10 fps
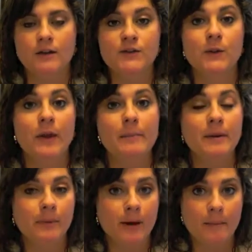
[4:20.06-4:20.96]
so that
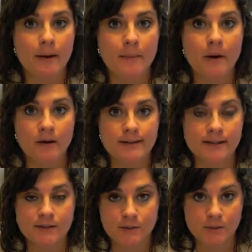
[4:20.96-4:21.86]
people can buy
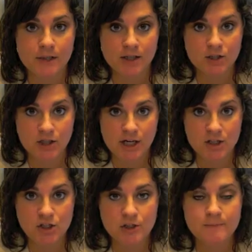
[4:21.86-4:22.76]
policies through an
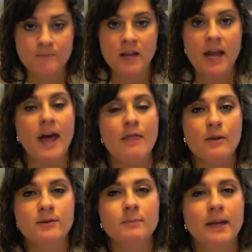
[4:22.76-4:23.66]
exchange, and
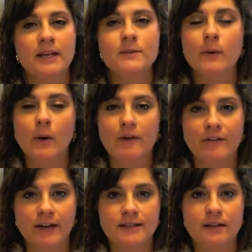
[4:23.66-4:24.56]
those plans will go
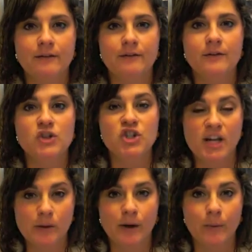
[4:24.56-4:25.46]
effective
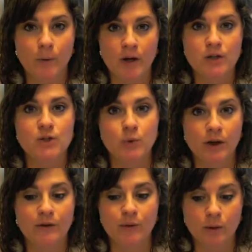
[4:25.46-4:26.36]
January 1,
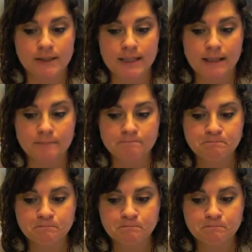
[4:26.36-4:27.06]
2014.